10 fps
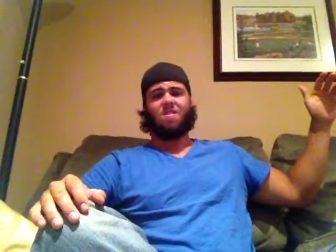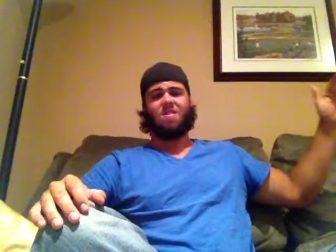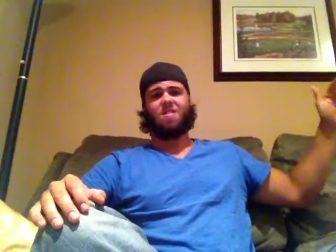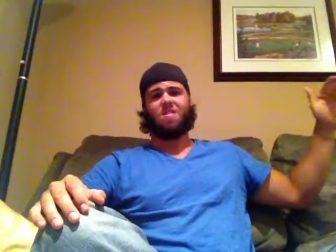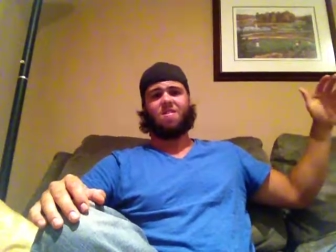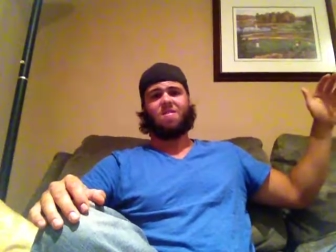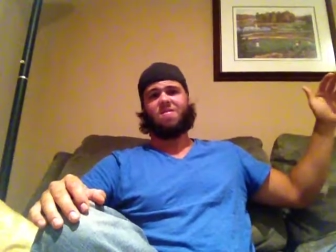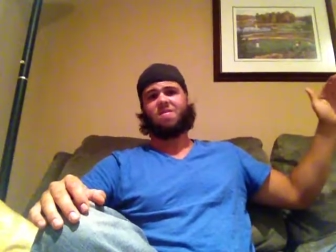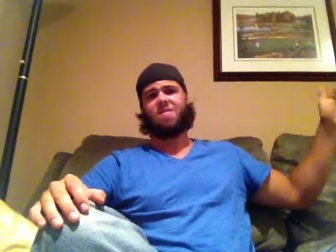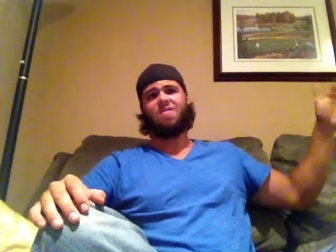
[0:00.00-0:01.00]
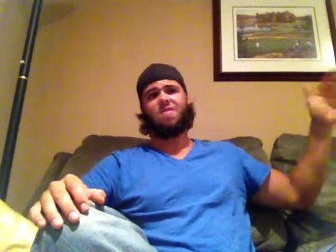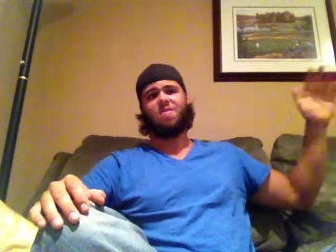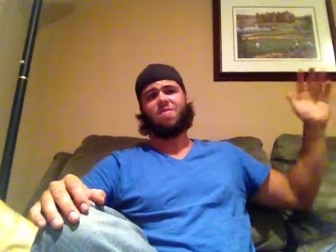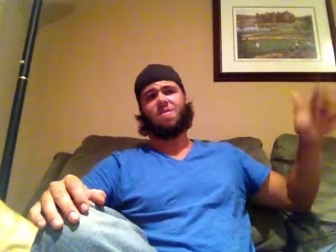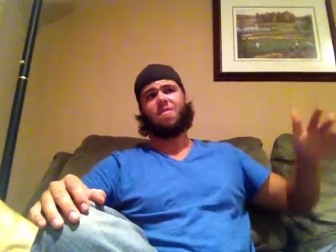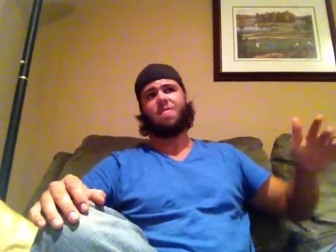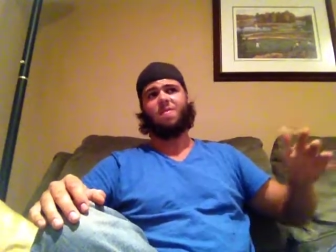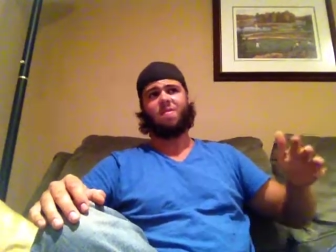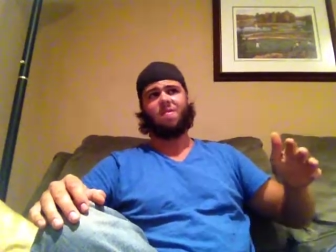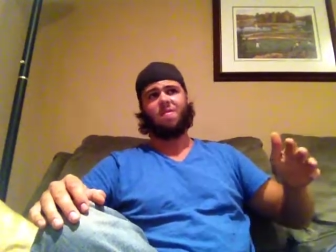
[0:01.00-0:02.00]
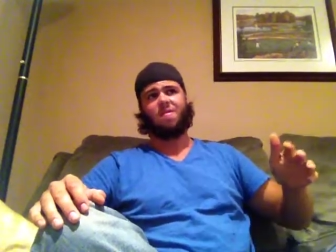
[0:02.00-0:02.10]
Got there, started drinking, was up till four,